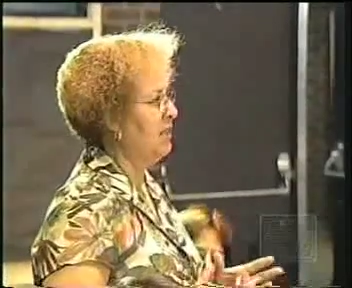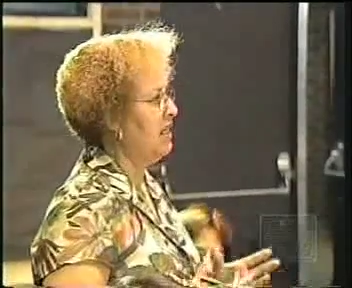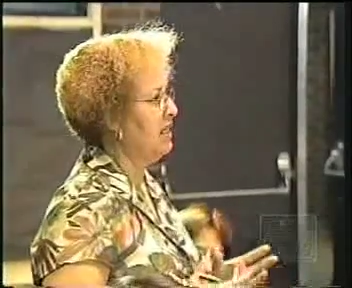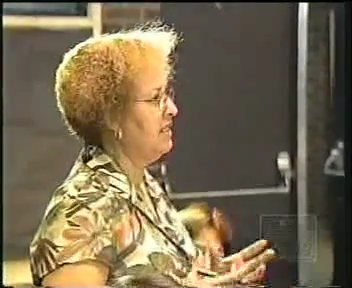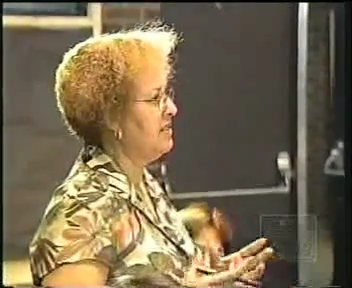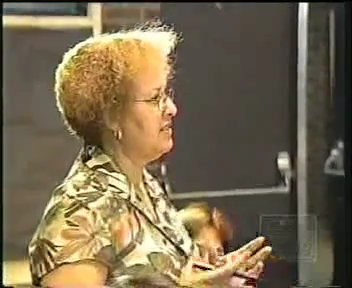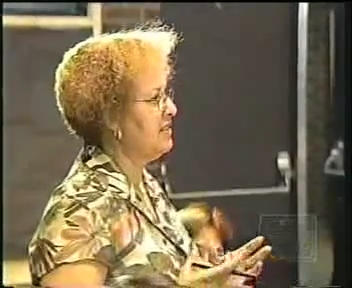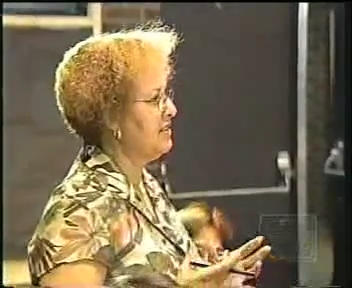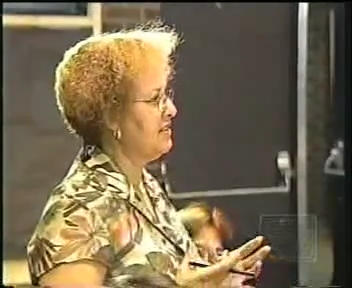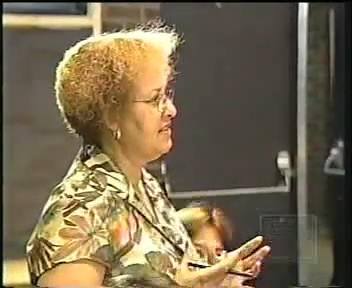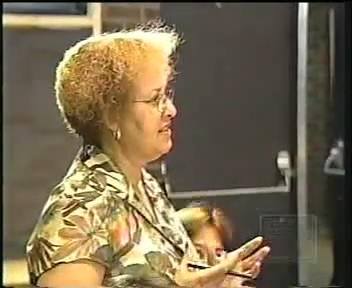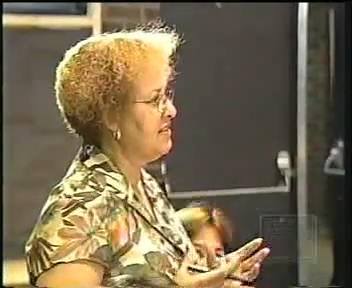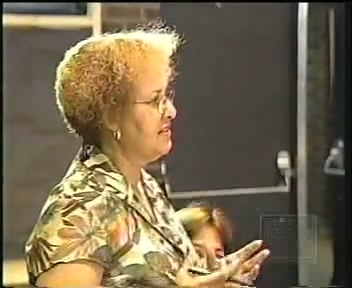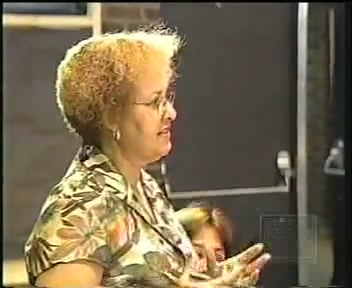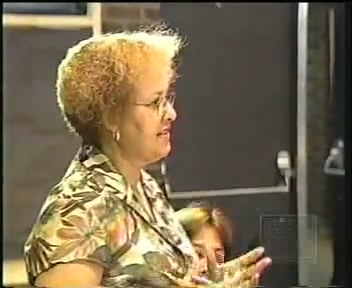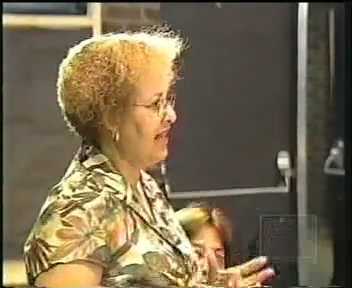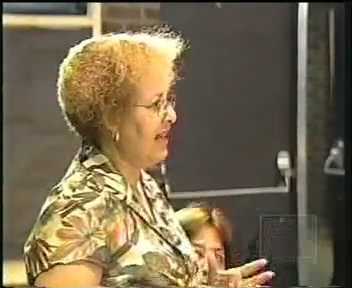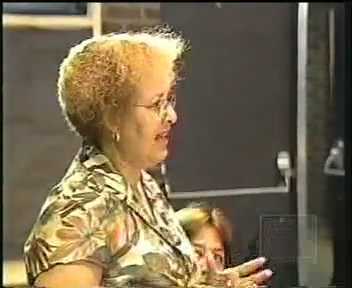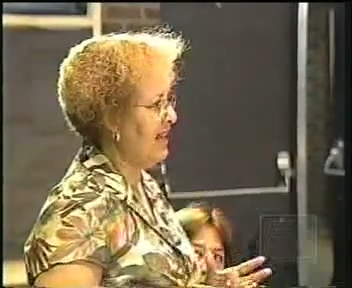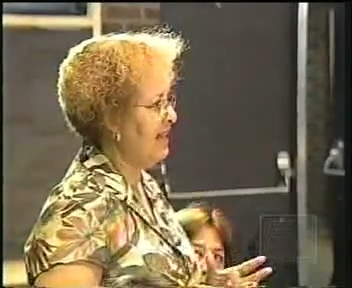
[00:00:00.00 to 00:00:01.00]
because the
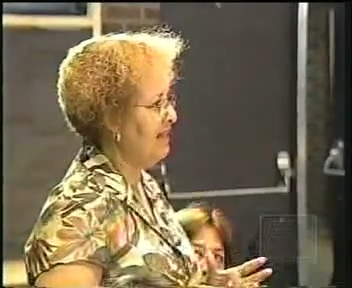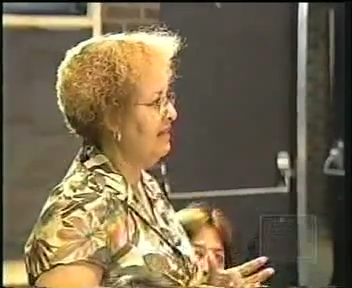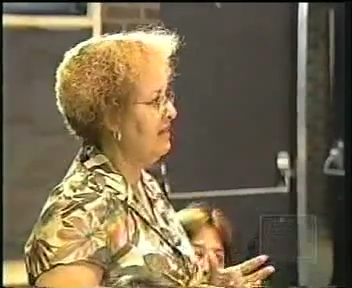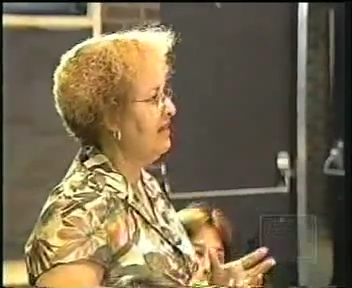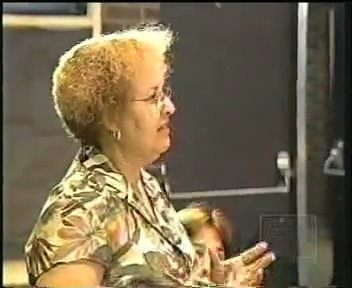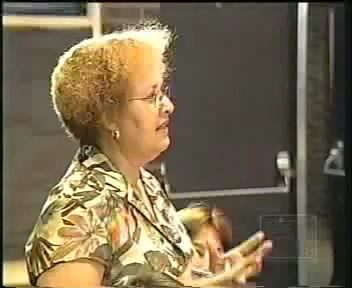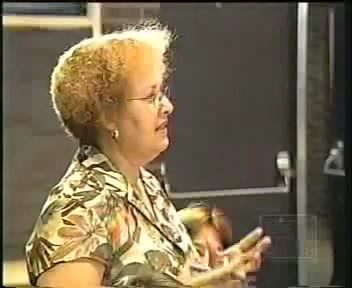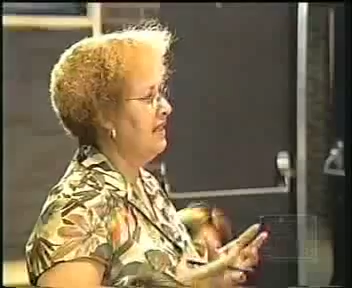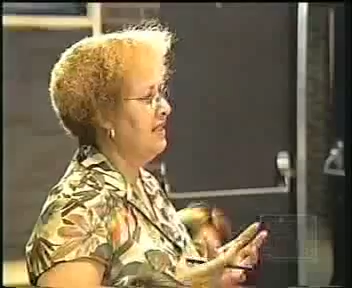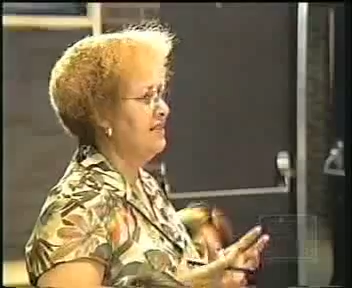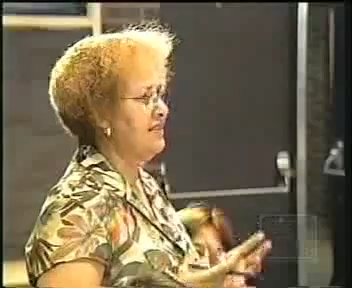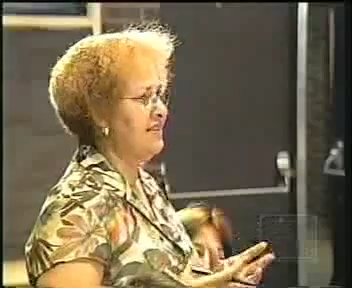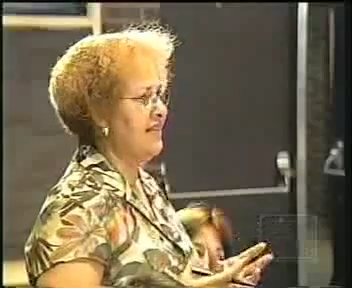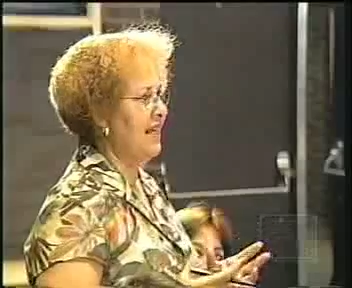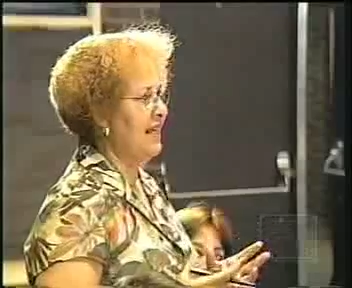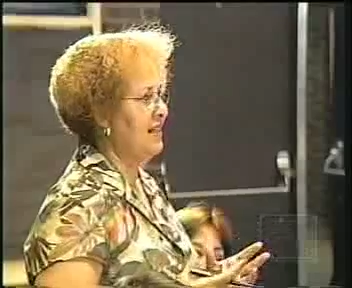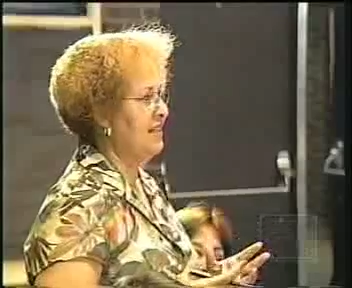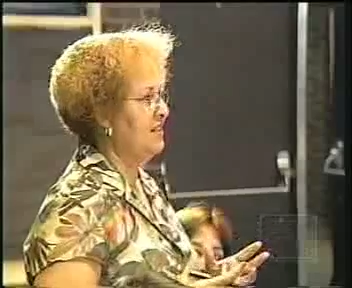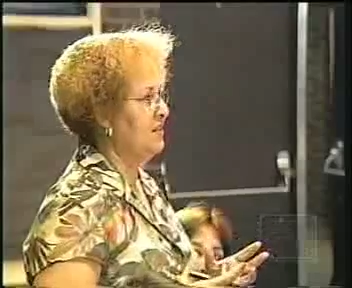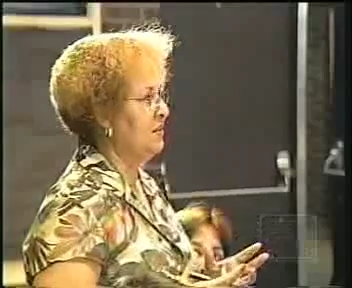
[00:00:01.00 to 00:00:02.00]
state is
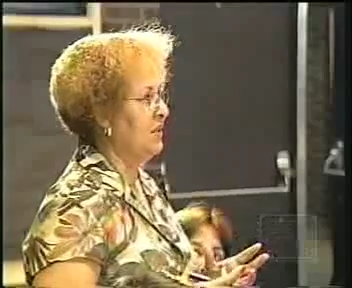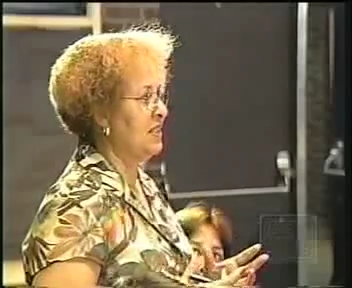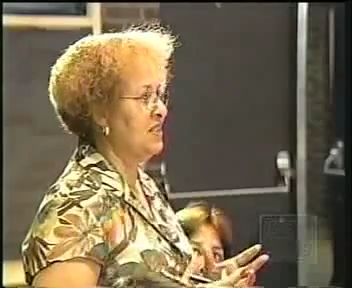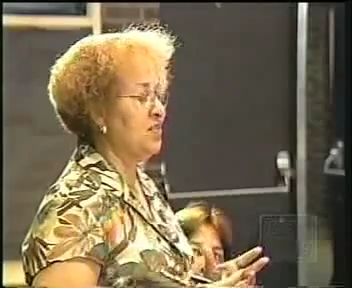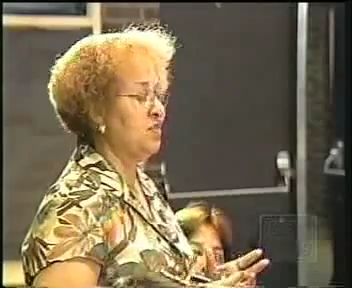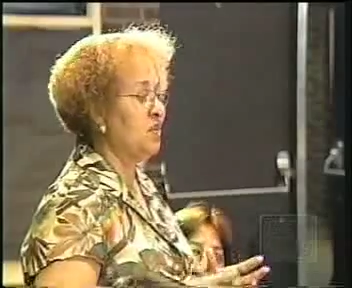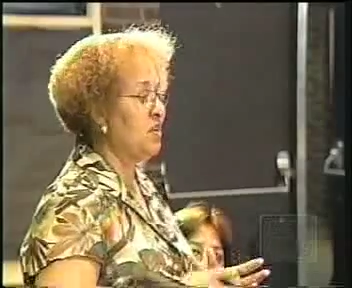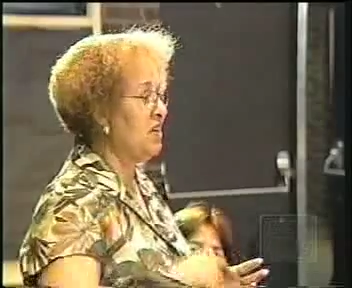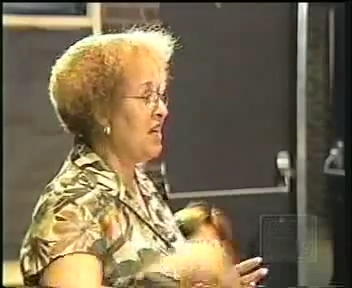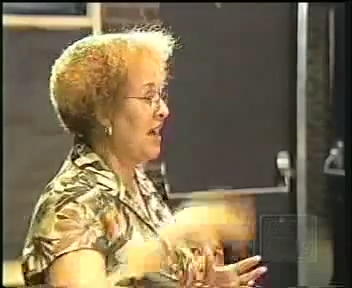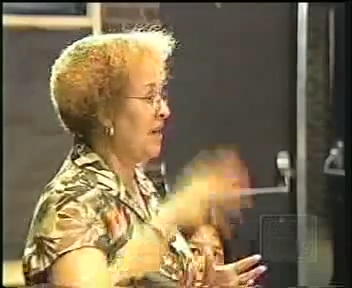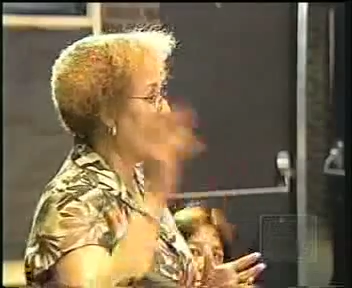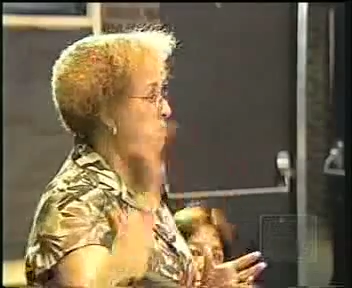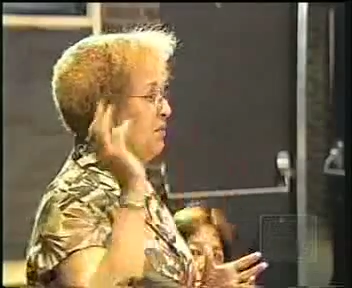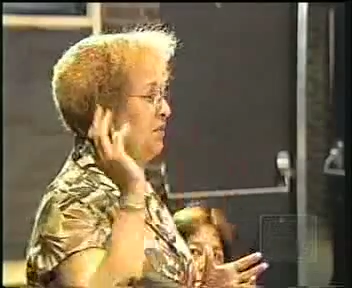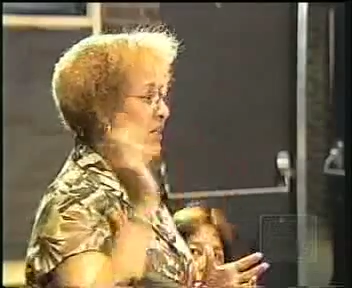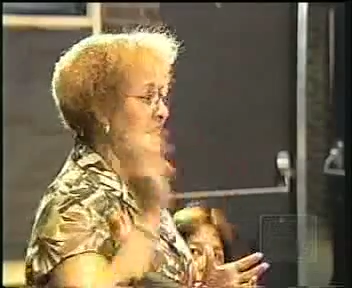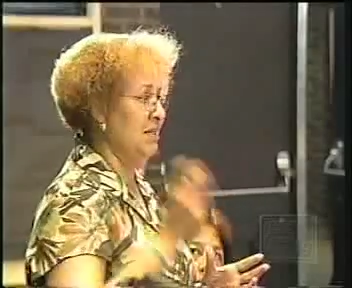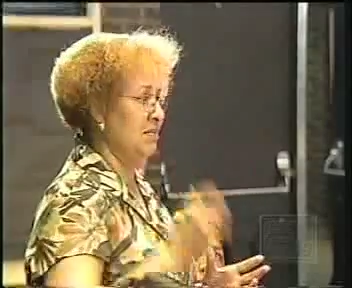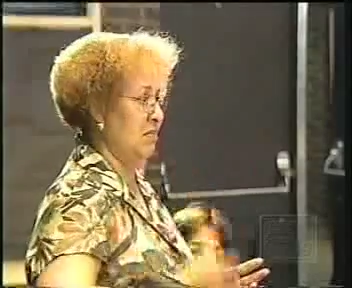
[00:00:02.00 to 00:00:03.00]
saying to us, we're not
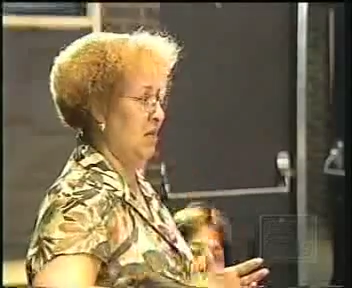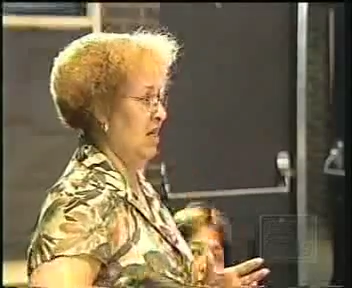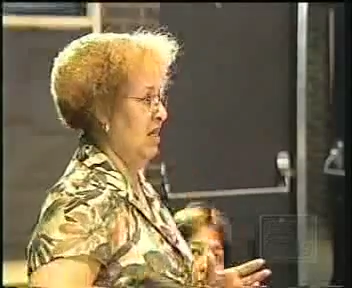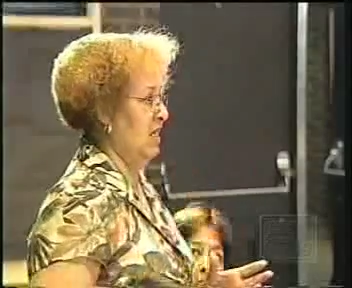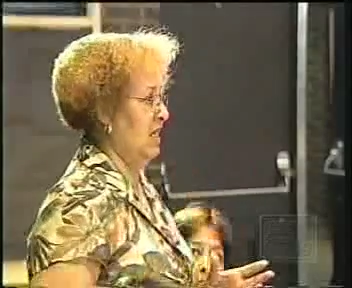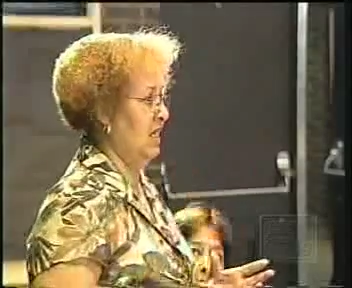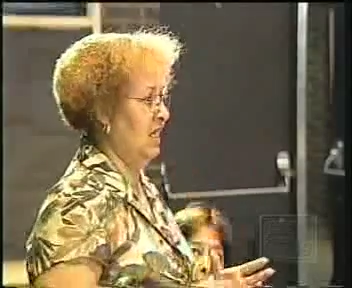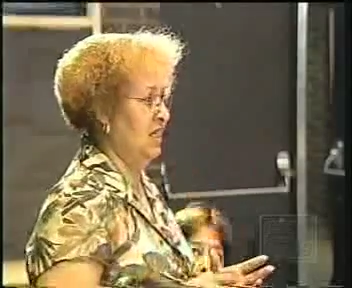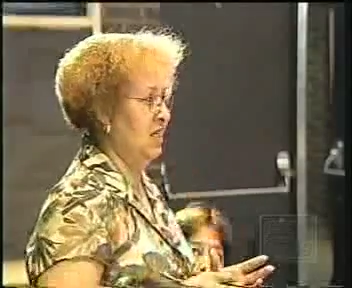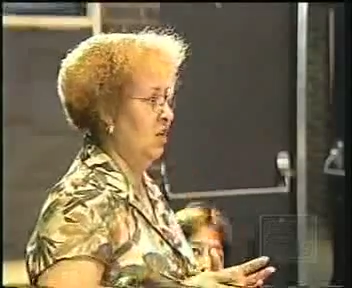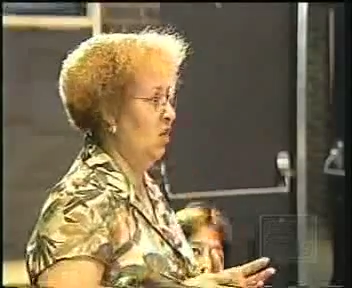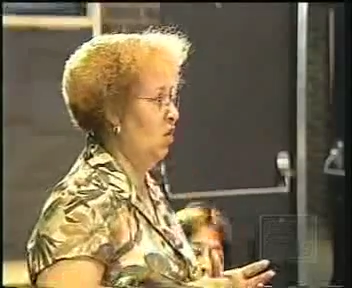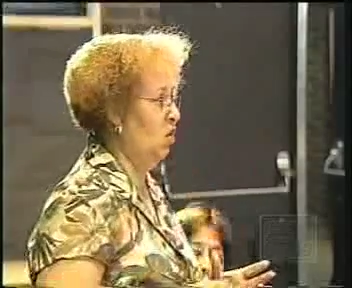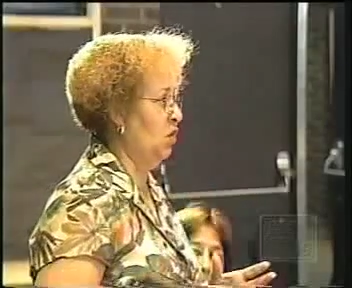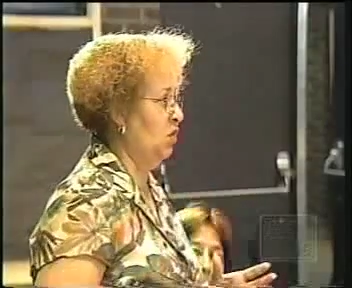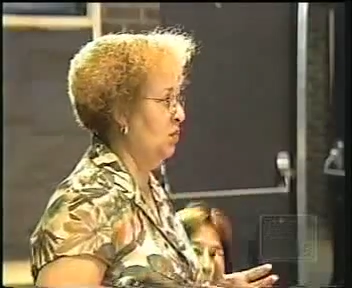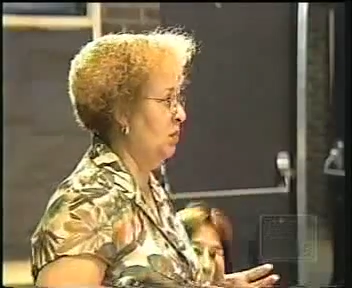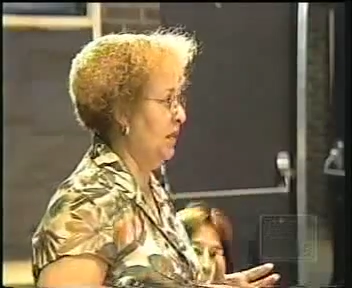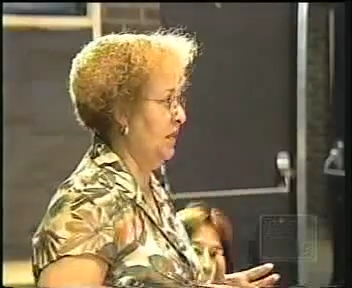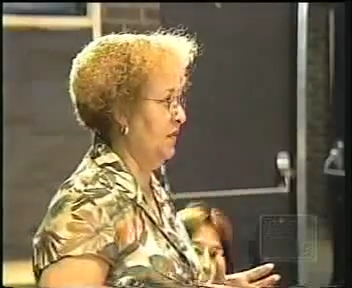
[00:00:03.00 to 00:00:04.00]
putting money in
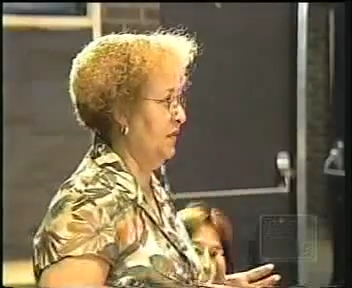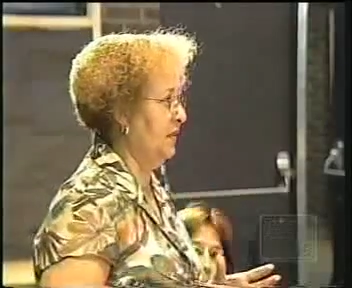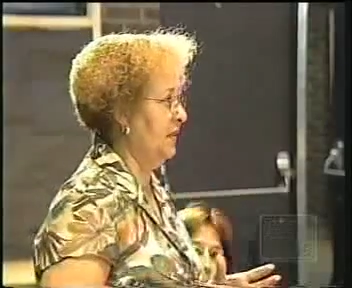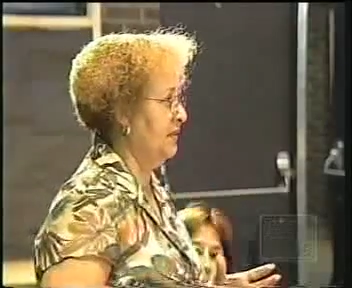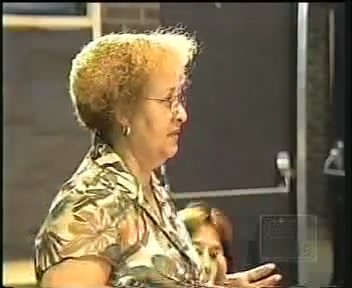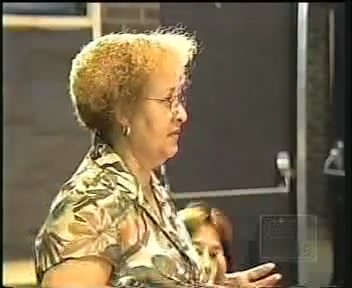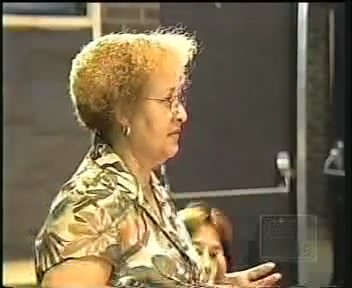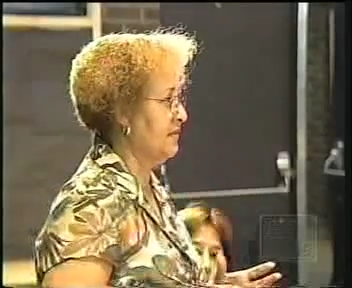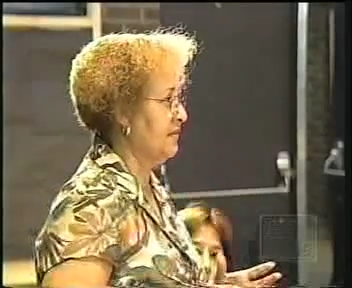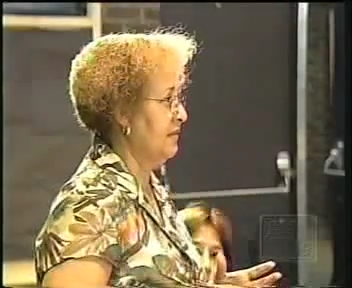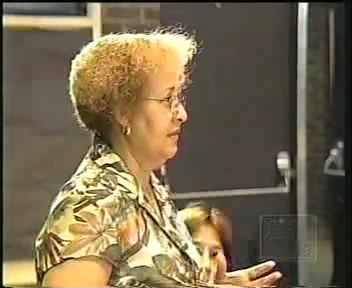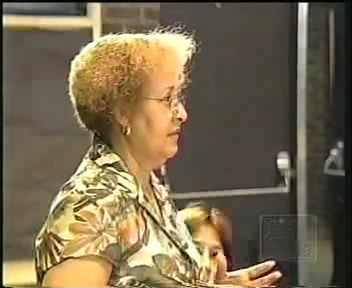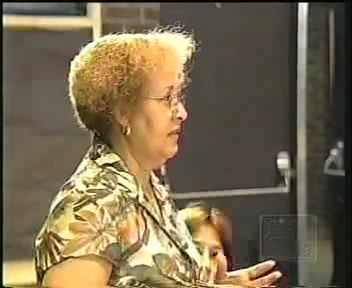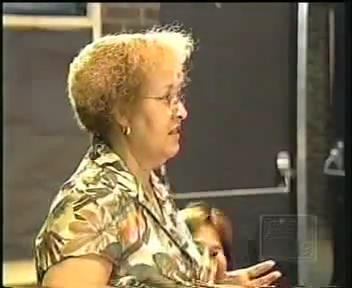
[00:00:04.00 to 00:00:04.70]
old buildings.